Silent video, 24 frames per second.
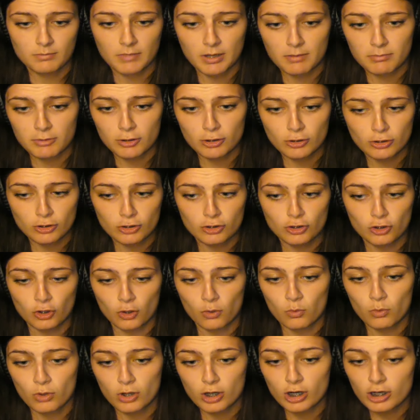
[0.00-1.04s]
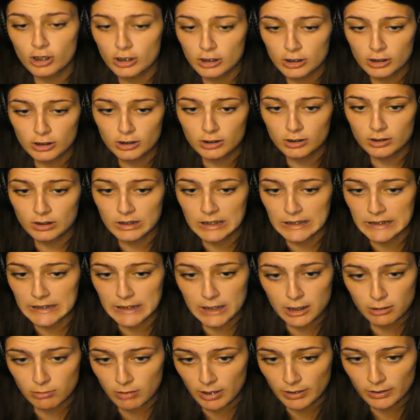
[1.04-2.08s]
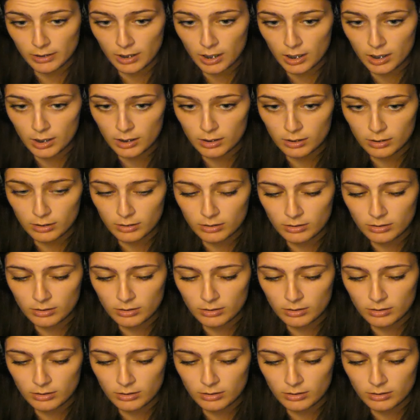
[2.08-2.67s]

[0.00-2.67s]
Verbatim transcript: maybe you just don't want her to see you like that.